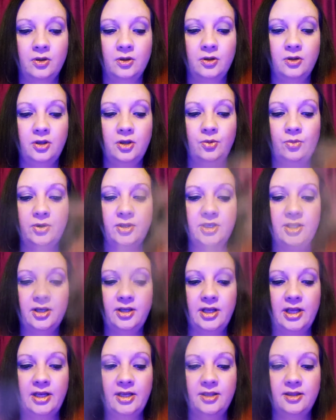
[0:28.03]
You would have done
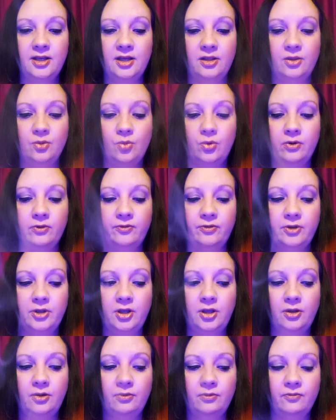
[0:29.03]
anything in the world for
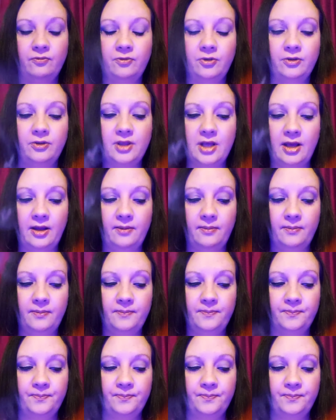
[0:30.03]
you, for them.